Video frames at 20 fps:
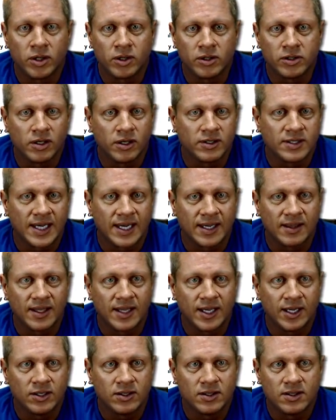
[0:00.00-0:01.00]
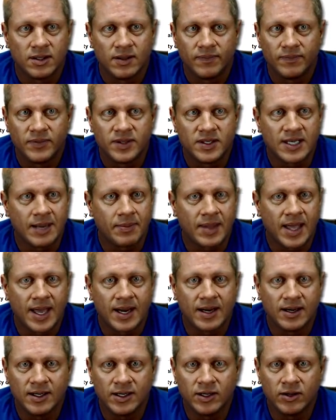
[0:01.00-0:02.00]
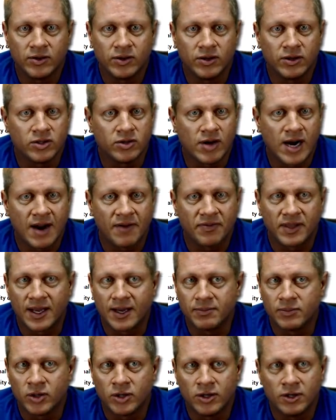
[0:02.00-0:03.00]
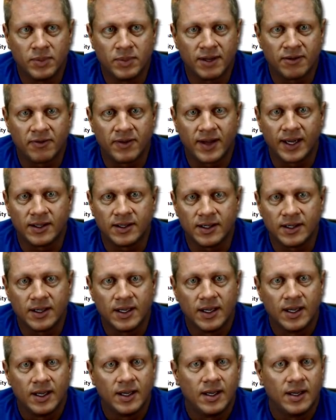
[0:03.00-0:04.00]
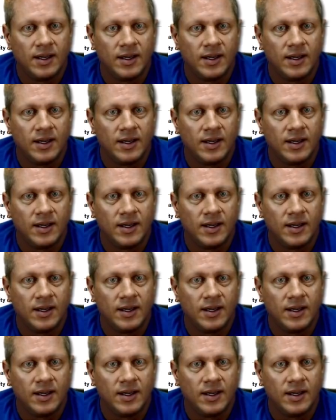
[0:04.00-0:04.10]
Tulsa looks like things, same kind of deal. Your drive time could be affected